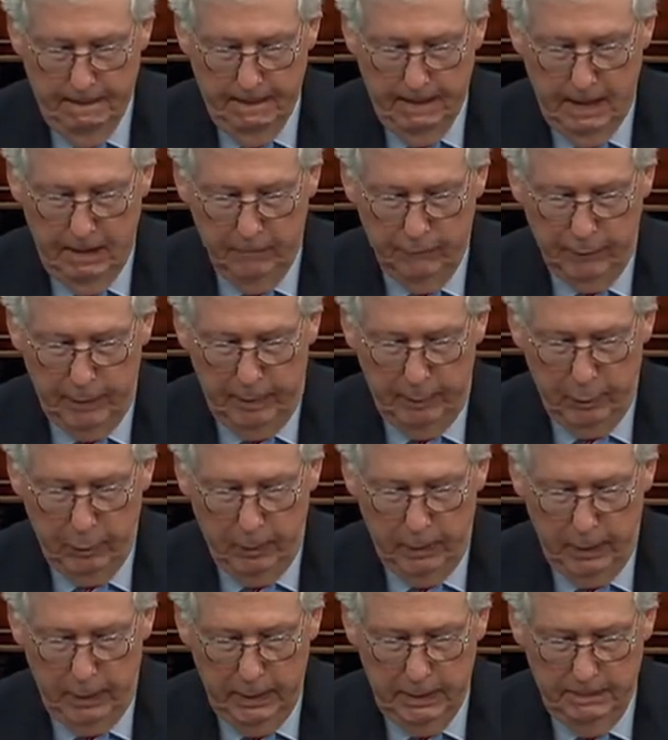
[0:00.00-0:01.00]
In
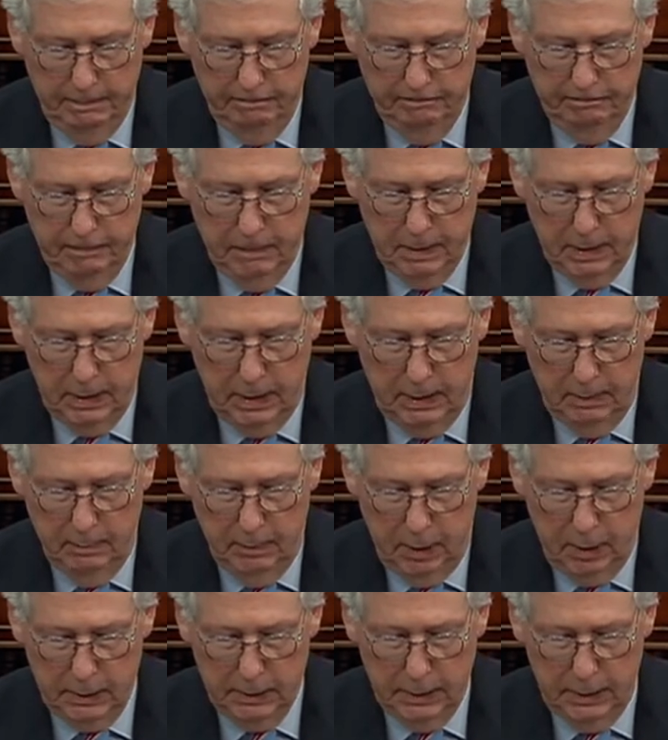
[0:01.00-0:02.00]
February, a
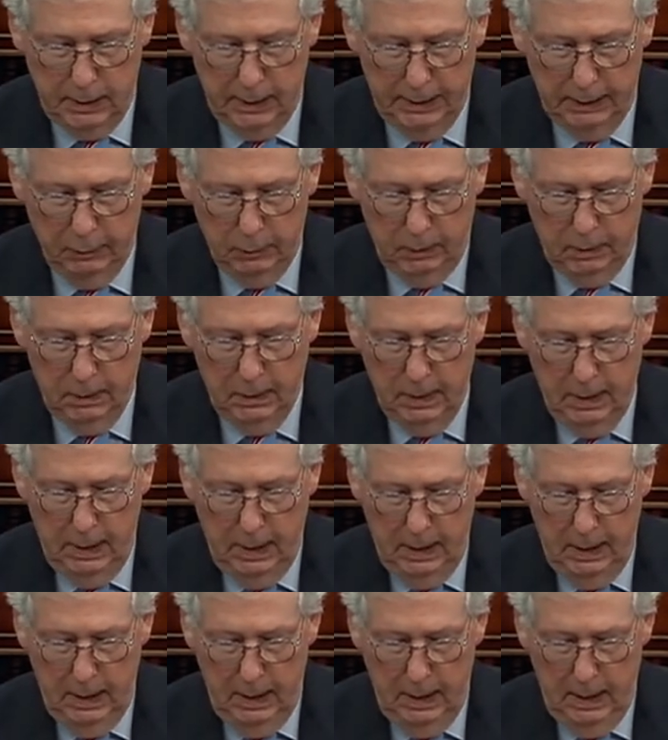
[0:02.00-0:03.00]
multilingual,
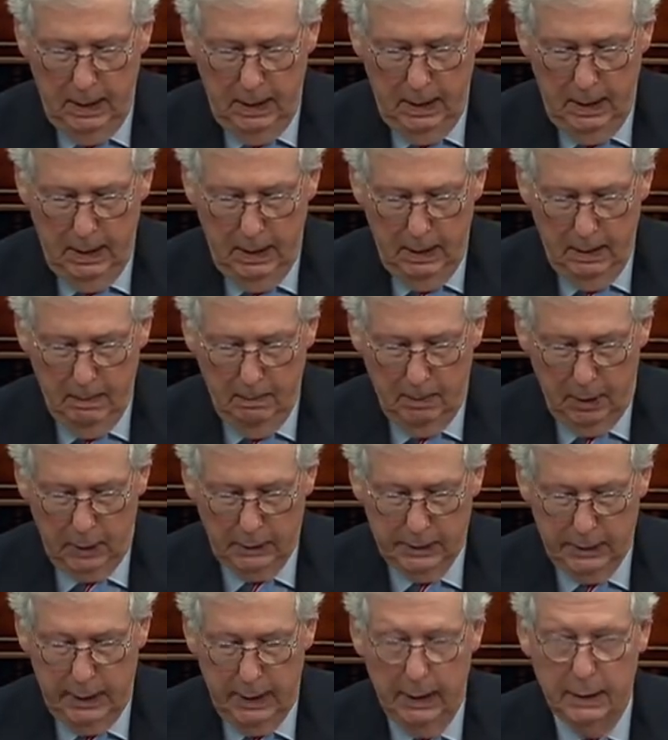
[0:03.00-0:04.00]

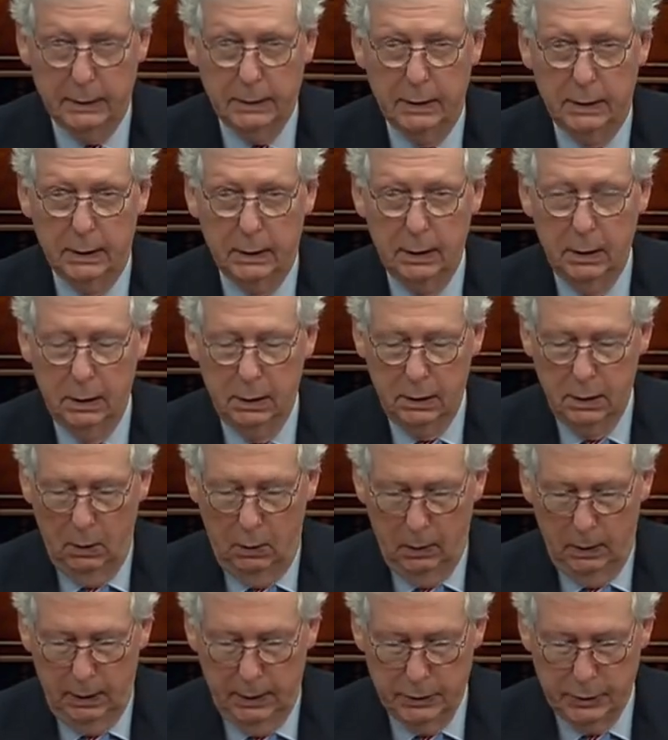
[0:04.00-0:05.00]
multi-ethnic
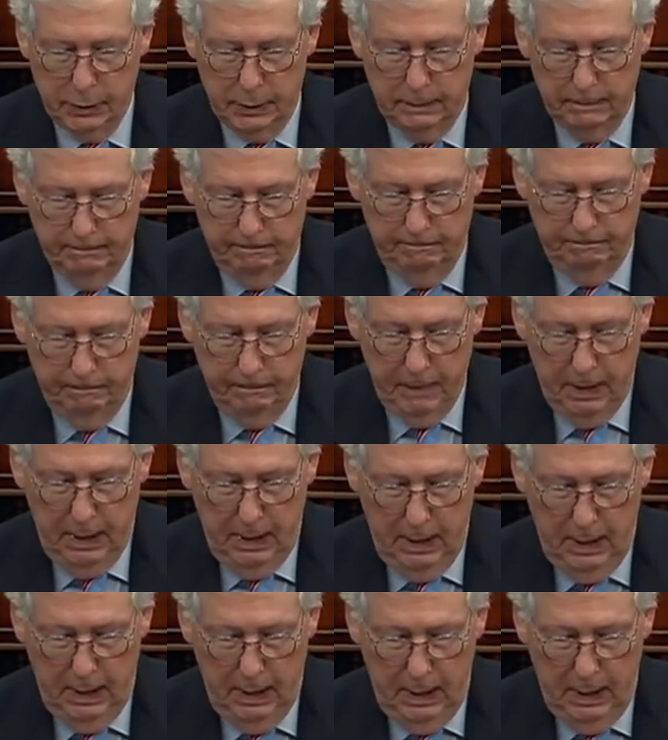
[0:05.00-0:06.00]
coalition
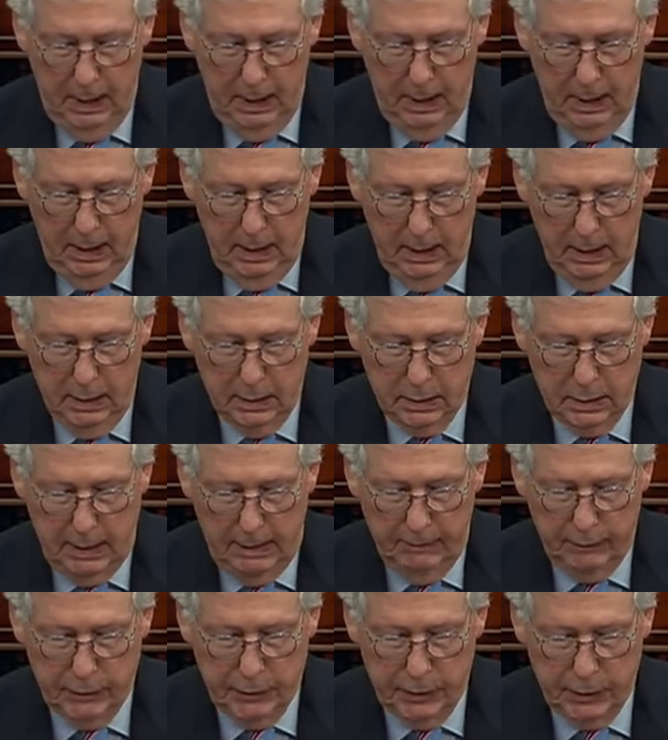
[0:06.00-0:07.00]
in
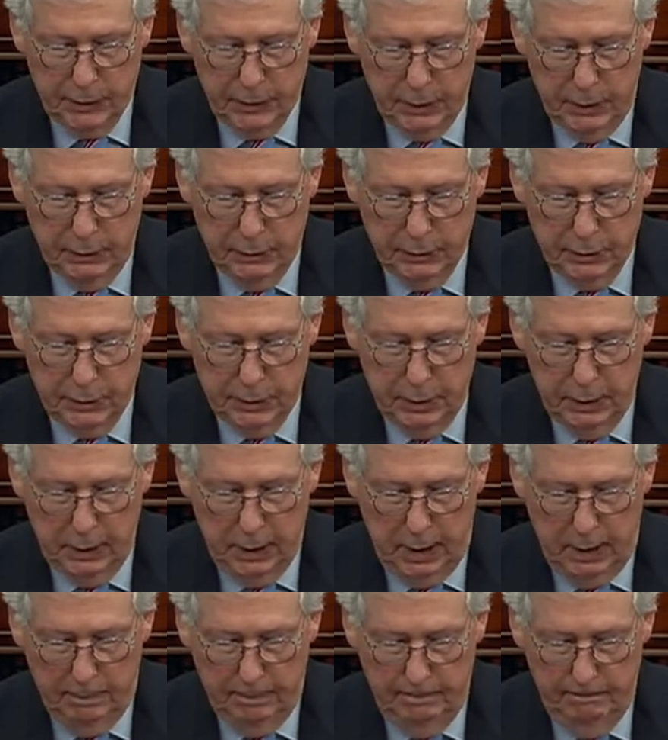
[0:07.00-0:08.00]
San Francisco stood
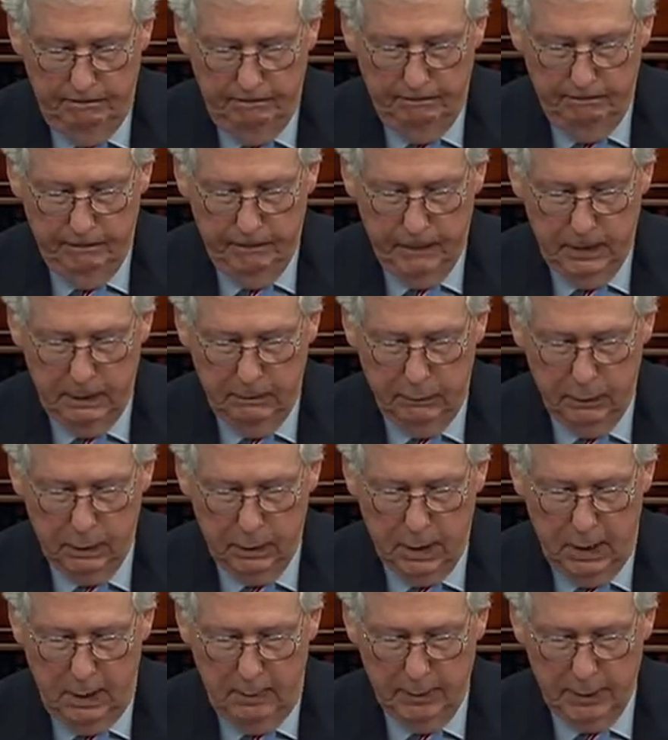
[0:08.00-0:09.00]
up for
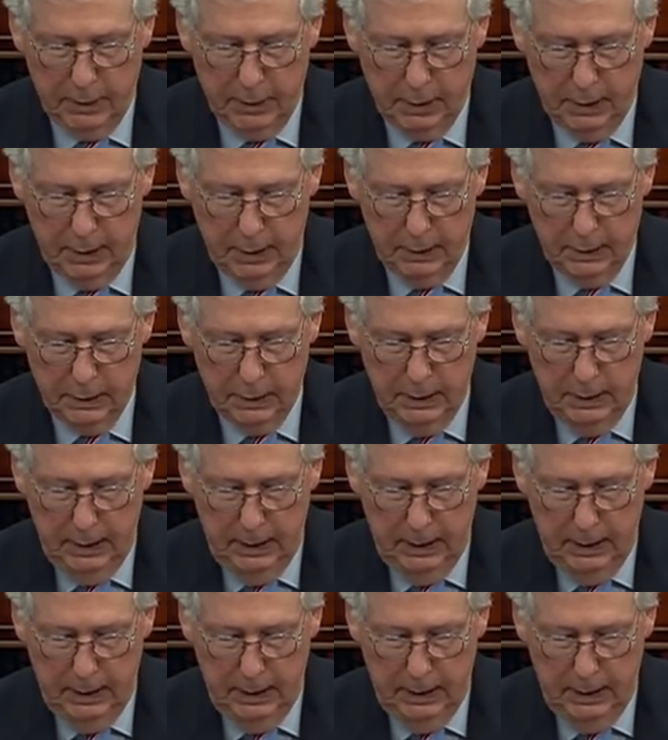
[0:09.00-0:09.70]
common sense